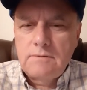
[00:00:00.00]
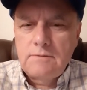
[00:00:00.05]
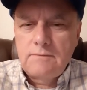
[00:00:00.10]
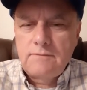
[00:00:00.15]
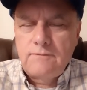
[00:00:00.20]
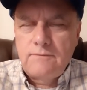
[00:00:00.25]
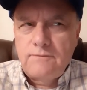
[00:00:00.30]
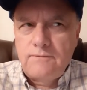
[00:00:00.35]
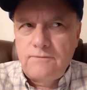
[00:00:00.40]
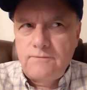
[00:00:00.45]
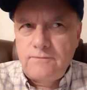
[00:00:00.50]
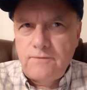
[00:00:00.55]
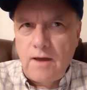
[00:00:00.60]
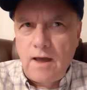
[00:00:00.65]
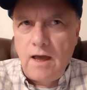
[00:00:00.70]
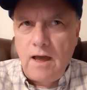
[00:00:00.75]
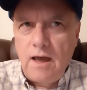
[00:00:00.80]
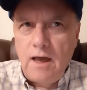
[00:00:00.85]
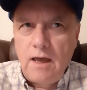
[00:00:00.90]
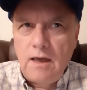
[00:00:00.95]

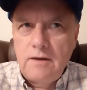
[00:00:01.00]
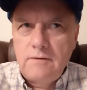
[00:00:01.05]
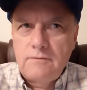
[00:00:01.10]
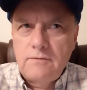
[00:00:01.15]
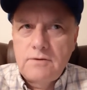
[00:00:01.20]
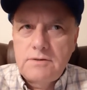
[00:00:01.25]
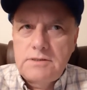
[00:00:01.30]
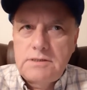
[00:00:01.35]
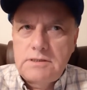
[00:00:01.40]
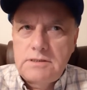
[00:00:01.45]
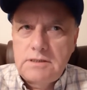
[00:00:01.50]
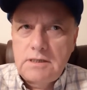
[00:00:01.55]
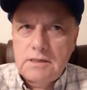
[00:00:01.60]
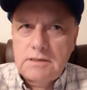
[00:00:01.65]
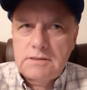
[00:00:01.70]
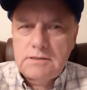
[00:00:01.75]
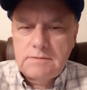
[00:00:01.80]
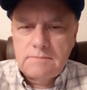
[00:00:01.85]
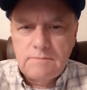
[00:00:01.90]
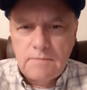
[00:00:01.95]
5 or
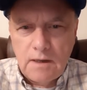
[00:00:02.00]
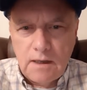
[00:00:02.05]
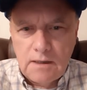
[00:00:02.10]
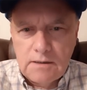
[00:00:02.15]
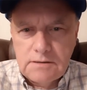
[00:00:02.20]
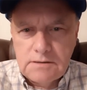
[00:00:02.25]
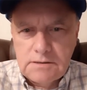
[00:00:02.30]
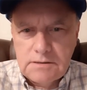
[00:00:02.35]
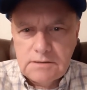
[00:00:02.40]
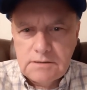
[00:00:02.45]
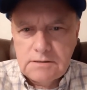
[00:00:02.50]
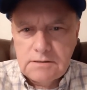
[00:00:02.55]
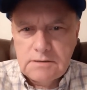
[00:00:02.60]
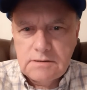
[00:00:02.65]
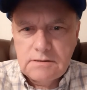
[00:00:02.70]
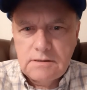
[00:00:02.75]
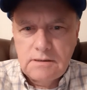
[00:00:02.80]
6 months